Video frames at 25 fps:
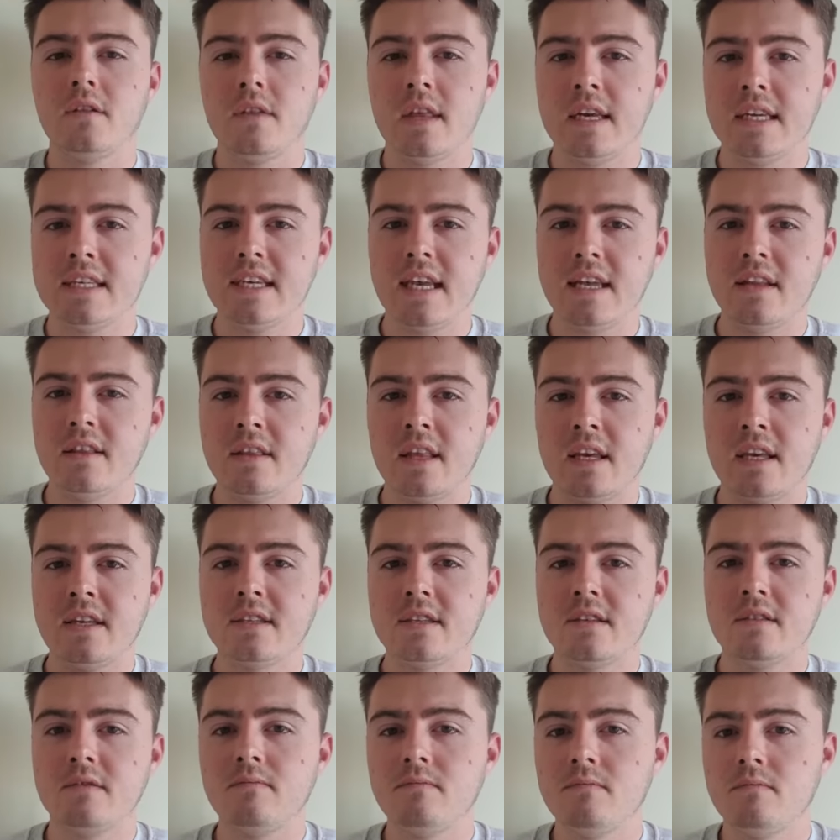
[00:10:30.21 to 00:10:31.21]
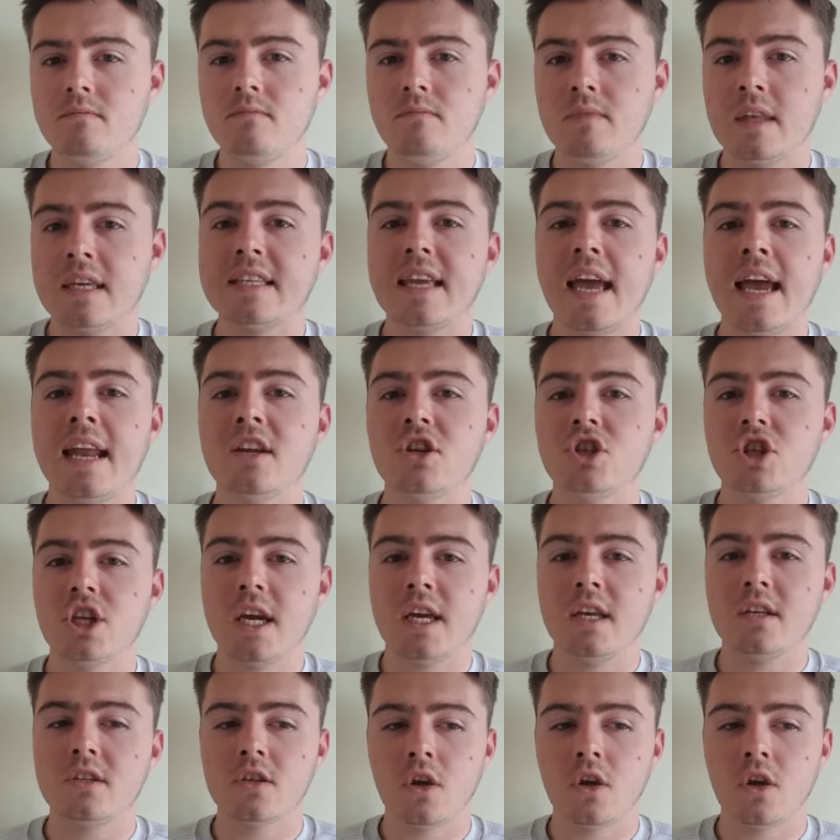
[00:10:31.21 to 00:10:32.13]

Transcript: this energy.